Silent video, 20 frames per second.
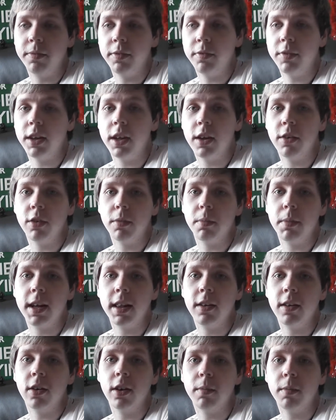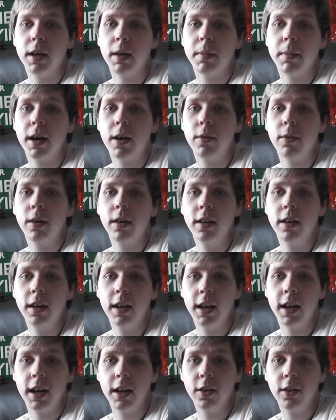videos are mainly going to be about.
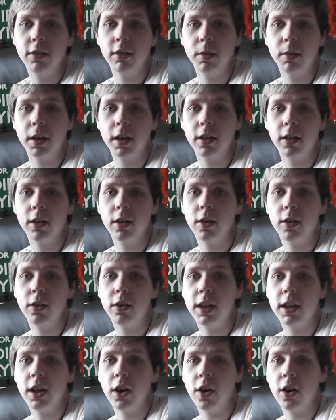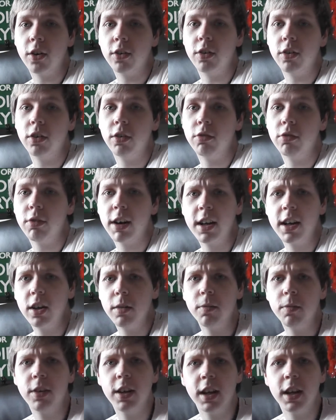I'll also include the odd
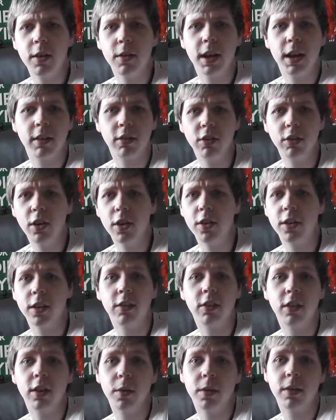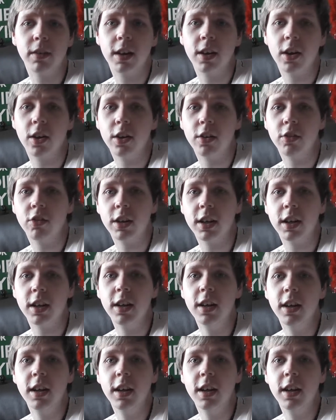random video that has nothing to do with technology.